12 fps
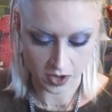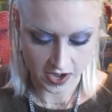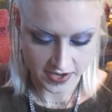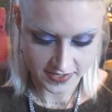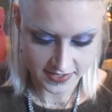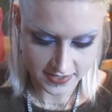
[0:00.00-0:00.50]

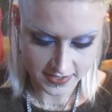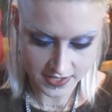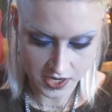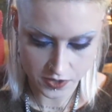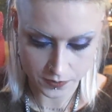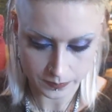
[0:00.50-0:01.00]
price.
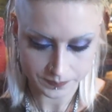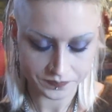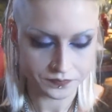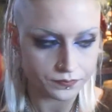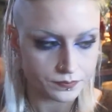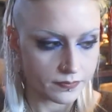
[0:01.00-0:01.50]
So
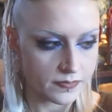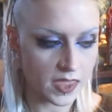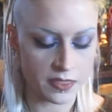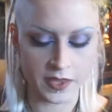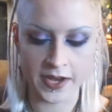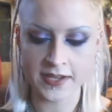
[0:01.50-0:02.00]

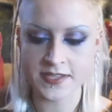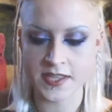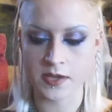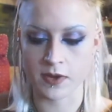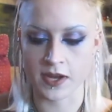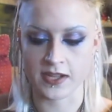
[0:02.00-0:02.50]
the next
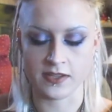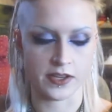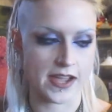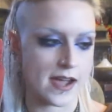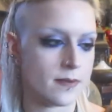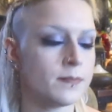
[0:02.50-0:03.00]
thing we're gonna
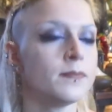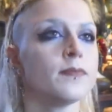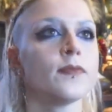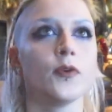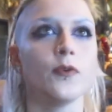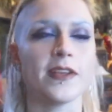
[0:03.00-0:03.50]
look at,
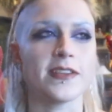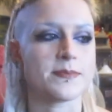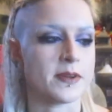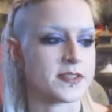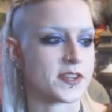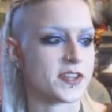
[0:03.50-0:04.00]
ooh, that
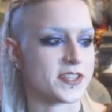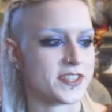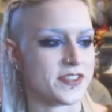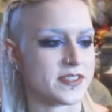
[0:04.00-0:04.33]
smells good too.